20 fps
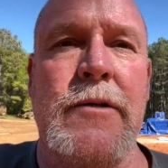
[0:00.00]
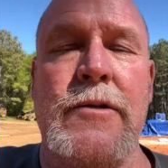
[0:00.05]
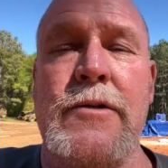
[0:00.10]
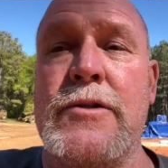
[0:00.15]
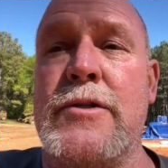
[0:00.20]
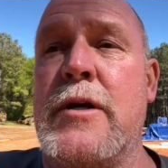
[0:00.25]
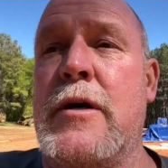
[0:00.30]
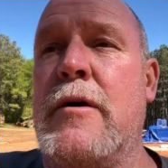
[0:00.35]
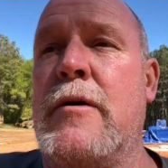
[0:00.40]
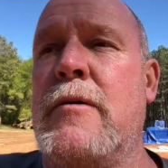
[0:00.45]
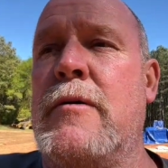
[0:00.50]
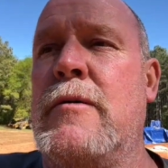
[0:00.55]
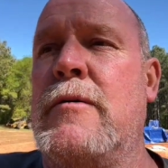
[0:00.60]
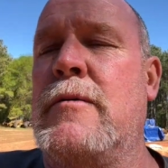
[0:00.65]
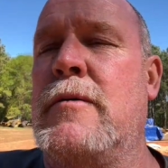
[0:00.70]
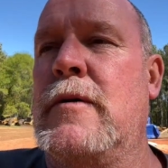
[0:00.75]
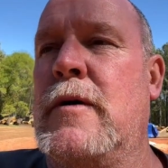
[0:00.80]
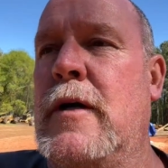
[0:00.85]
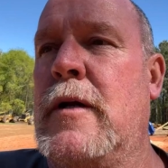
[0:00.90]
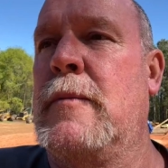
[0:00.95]
So
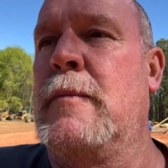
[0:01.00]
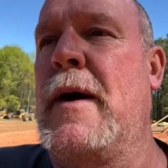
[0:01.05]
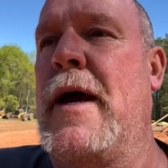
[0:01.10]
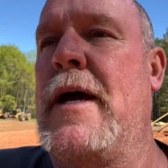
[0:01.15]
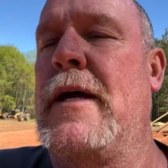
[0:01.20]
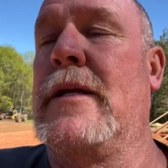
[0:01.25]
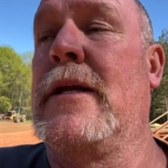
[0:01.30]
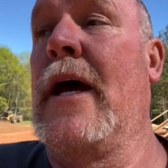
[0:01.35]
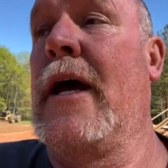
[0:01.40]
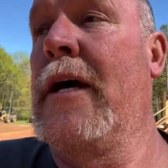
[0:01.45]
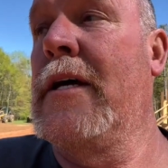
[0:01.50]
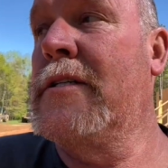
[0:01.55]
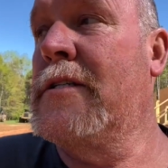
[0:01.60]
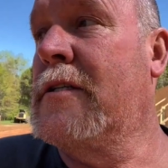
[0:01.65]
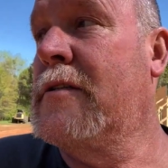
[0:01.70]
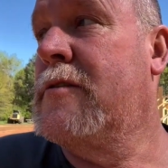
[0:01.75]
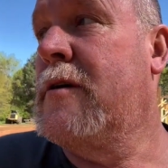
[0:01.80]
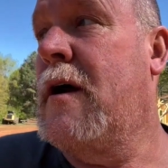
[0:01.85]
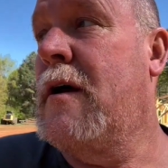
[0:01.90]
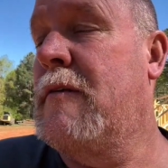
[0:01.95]
in a mad dash
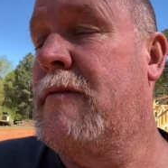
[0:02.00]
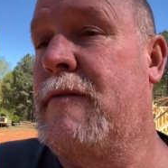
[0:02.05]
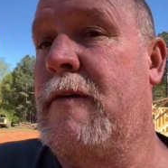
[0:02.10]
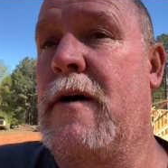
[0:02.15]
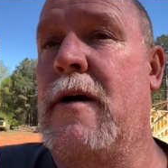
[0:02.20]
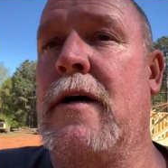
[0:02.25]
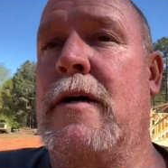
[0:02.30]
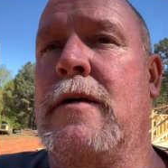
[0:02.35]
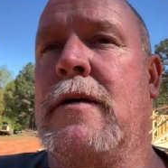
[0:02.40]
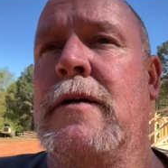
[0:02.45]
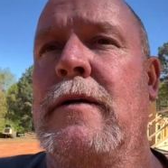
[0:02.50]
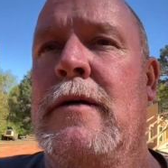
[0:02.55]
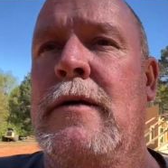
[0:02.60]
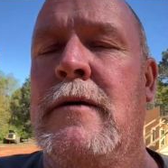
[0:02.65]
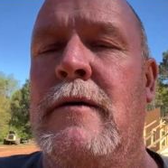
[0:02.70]
to try to find